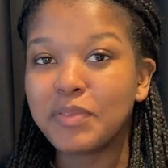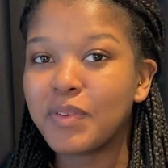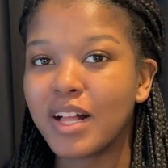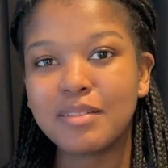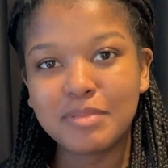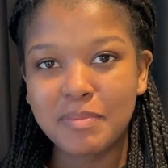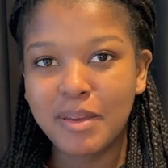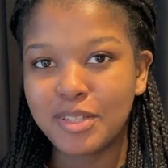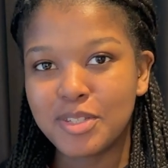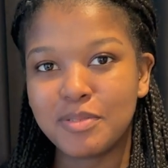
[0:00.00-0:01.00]
welcome to my
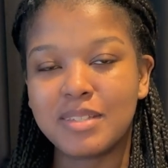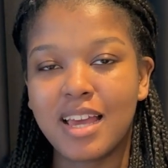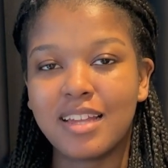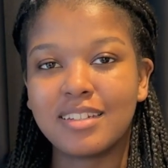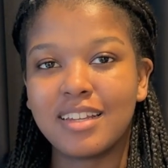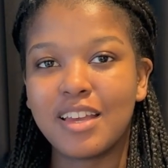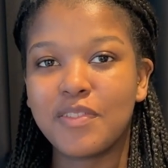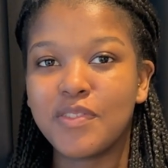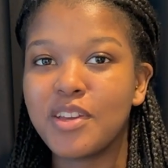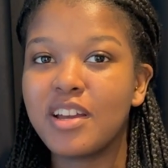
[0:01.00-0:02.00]
YouTube channel
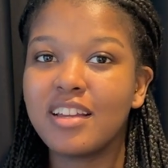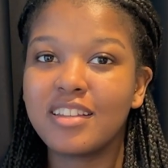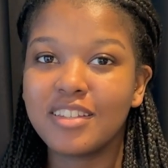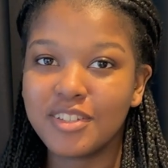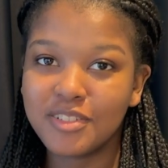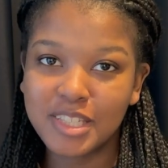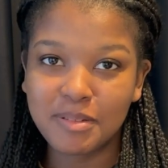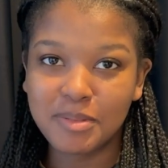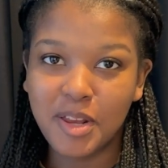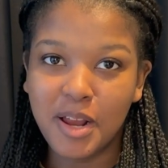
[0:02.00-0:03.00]
if you're a new
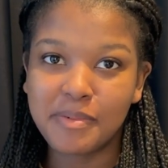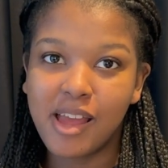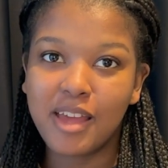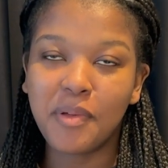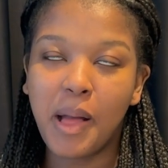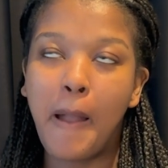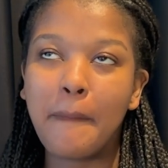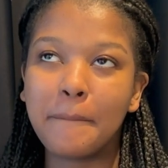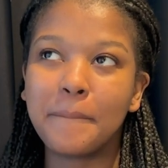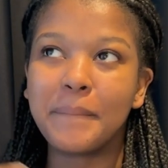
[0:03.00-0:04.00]
subscriber, and
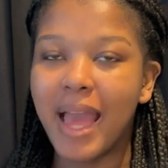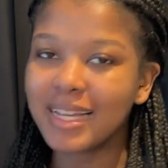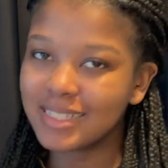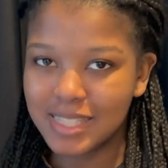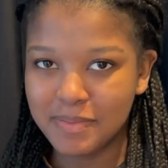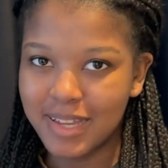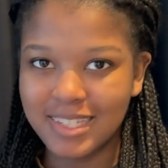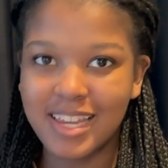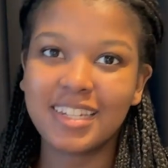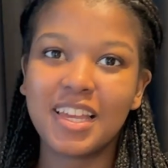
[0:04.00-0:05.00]
welcome back to my
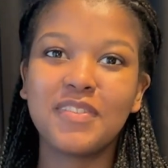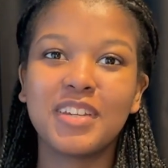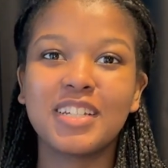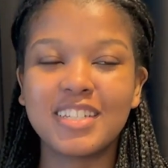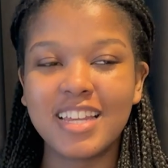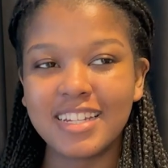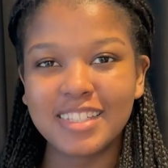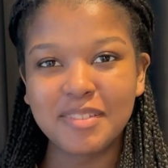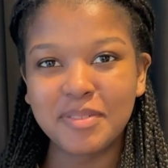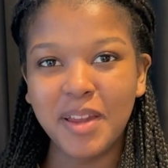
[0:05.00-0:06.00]
channel if you're a returning
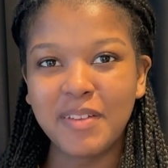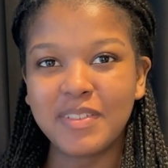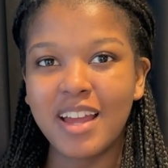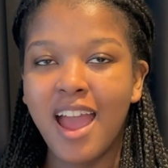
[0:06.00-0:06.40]
subscriber.